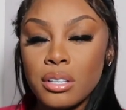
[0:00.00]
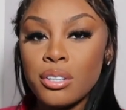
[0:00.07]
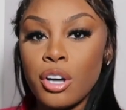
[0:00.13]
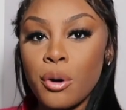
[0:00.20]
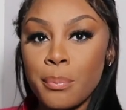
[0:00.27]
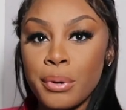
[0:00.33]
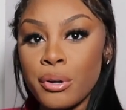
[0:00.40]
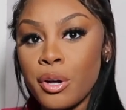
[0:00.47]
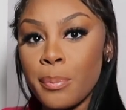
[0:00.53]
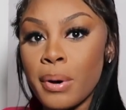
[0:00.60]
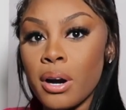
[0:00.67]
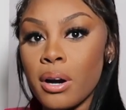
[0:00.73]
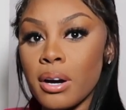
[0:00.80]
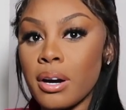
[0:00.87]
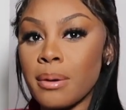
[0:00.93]
you know, build up
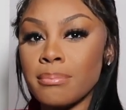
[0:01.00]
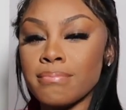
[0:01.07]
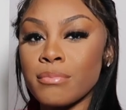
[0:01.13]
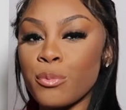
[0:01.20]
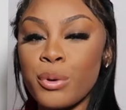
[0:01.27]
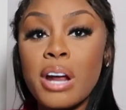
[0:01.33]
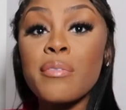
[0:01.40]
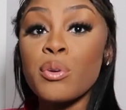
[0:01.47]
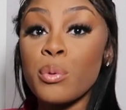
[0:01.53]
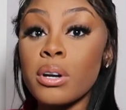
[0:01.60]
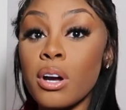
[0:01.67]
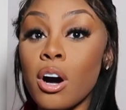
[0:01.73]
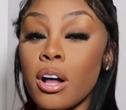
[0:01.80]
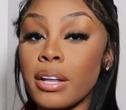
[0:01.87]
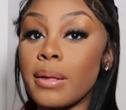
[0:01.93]
her, whatever you
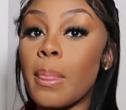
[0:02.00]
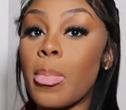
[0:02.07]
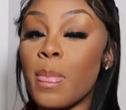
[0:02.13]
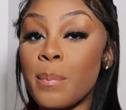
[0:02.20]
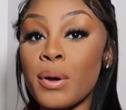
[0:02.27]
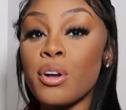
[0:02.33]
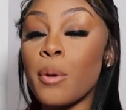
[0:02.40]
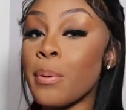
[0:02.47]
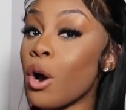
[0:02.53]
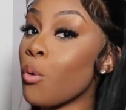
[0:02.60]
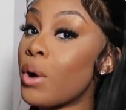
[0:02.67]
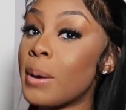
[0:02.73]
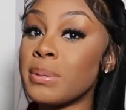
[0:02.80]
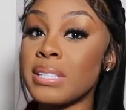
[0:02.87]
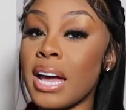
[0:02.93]
want to call it, build up
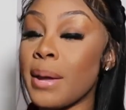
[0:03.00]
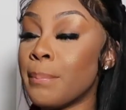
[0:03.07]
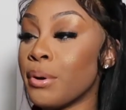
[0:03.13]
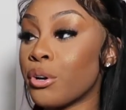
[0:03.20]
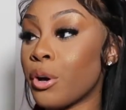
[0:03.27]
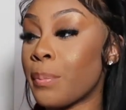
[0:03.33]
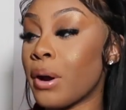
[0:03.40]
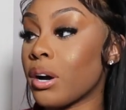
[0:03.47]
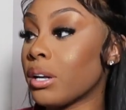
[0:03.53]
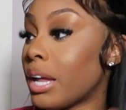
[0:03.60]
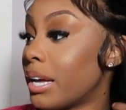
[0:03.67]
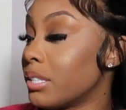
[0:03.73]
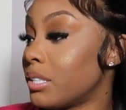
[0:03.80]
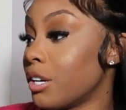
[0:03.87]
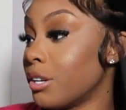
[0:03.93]
her website, build up her
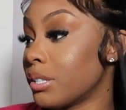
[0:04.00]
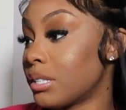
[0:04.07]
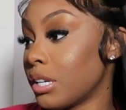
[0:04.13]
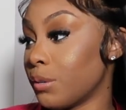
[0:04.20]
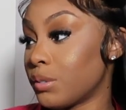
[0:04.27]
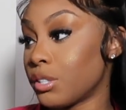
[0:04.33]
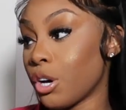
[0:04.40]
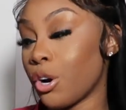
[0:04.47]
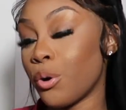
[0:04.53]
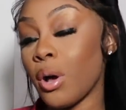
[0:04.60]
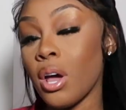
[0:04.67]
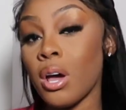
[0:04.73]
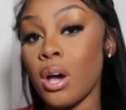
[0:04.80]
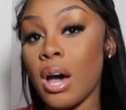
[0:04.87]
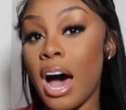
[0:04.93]
clientele and stuff.
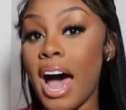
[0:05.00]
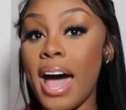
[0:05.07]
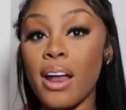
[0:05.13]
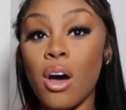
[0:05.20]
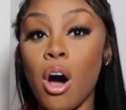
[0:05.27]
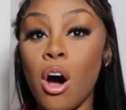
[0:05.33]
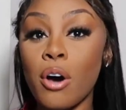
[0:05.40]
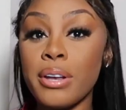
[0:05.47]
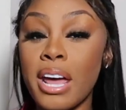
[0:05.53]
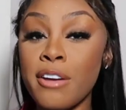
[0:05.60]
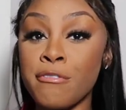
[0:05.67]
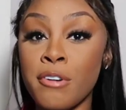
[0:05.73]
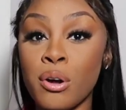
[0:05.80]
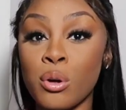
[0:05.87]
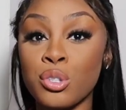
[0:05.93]
So I had an all
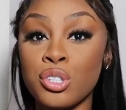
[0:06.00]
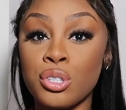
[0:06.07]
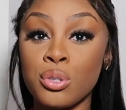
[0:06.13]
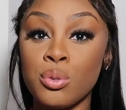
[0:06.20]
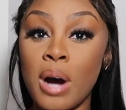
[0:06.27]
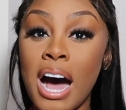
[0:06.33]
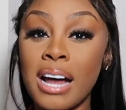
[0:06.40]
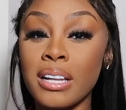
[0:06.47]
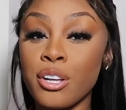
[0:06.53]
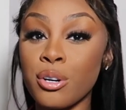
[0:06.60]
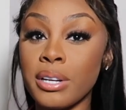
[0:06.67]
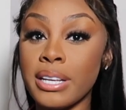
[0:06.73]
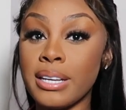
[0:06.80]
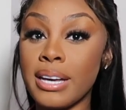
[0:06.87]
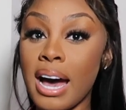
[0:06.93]
day photo shoot. I
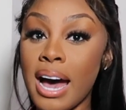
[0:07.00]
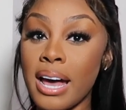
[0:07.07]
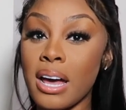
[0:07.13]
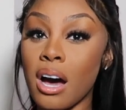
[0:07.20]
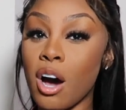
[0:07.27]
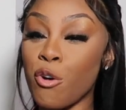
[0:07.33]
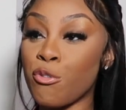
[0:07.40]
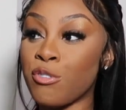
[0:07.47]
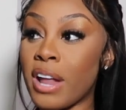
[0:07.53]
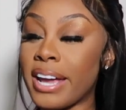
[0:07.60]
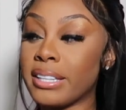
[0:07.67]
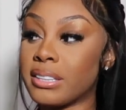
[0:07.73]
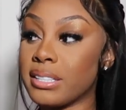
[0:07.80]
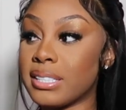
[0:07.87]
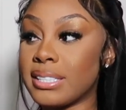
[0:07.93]
literally got a
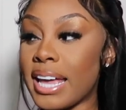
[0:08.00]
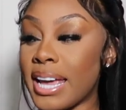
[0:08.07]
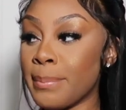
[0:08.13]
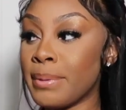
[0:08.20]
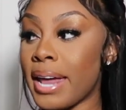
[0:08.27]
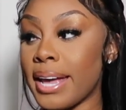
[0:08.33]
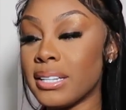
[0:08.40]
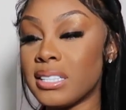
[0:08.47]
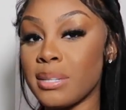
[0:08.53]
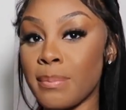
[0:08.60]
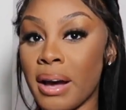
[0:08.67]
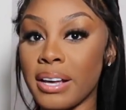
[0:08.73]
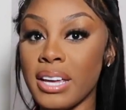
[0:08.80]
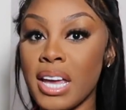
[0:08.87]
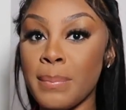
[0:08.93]
flight the same day to
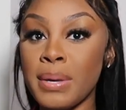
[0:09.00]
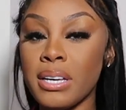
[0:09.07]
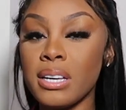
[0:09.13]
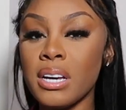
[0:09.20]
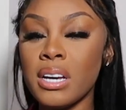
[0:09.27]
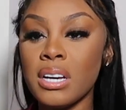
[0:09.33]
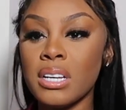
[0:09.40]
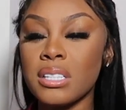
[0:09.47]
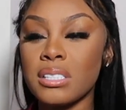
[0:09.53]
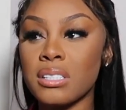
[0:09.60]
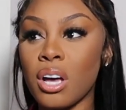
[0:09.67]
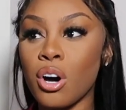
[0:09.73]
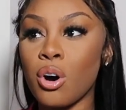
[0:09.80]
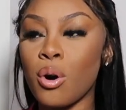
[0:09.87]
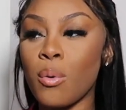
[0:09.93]
Miami.
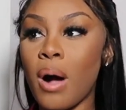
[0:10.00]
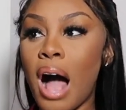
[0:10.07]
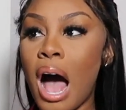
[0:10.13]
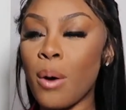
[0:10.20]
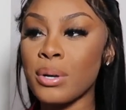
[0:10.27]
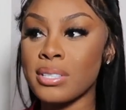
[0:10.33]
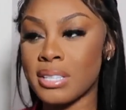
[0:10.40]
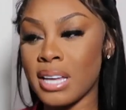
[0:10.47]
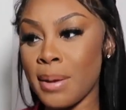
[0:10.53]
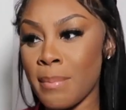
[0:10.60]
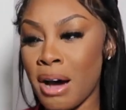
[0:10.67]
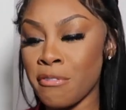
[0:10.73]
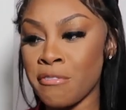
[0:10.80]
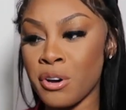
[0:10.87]
So I would say my